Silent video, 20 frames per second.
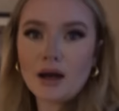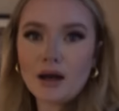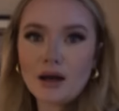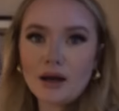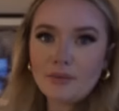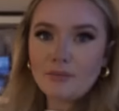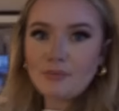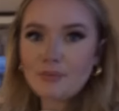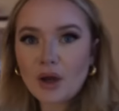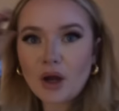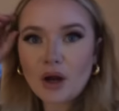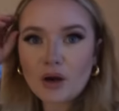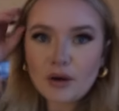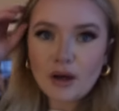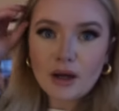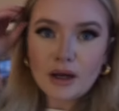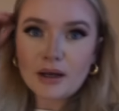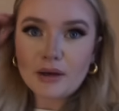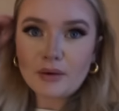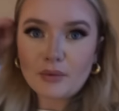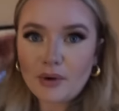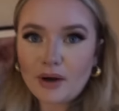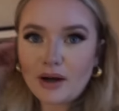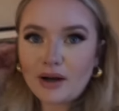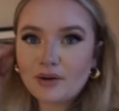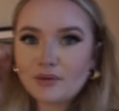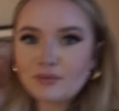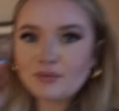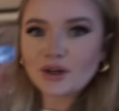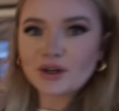All right,
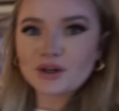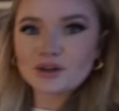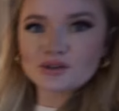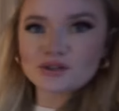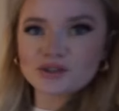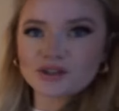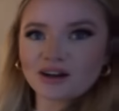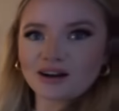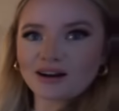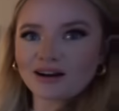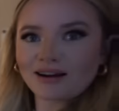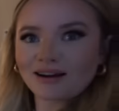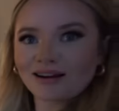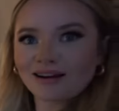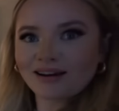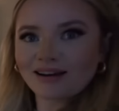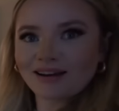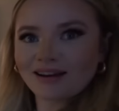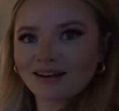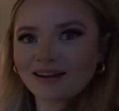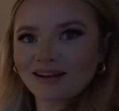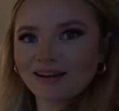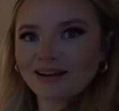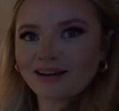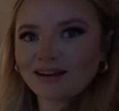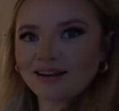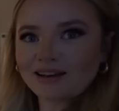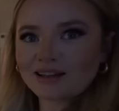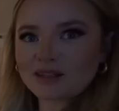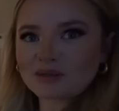well, look who's here.
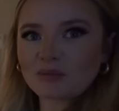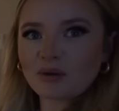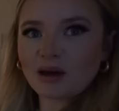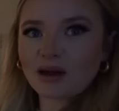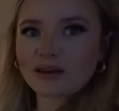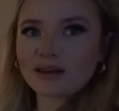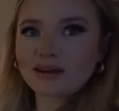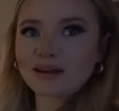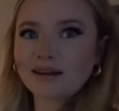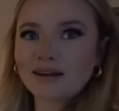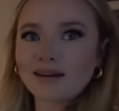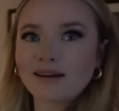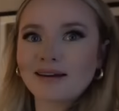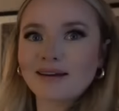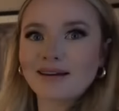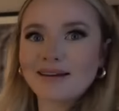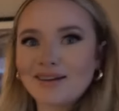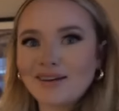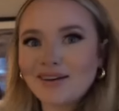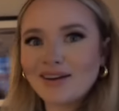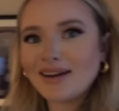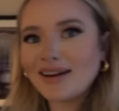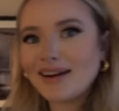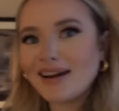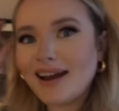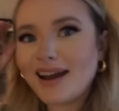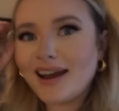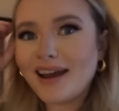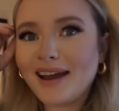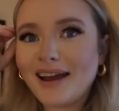It's Becky.
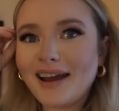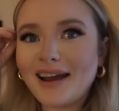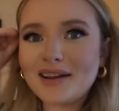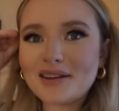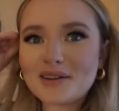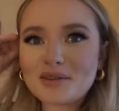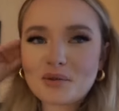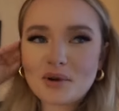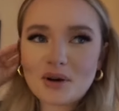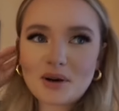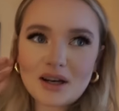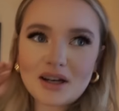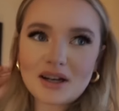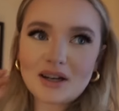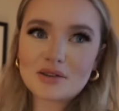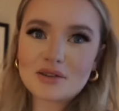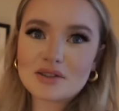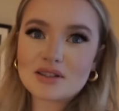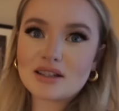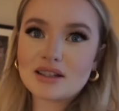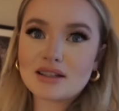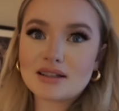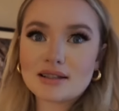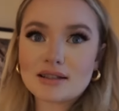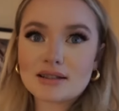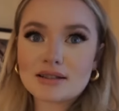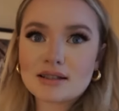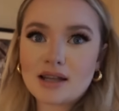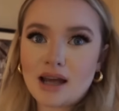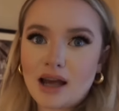And we're gonna go see
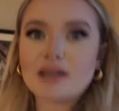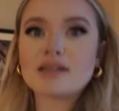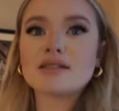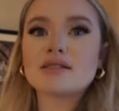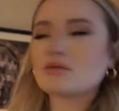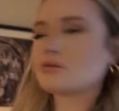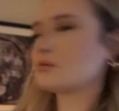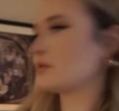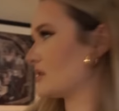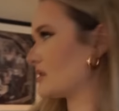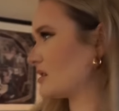Titanic.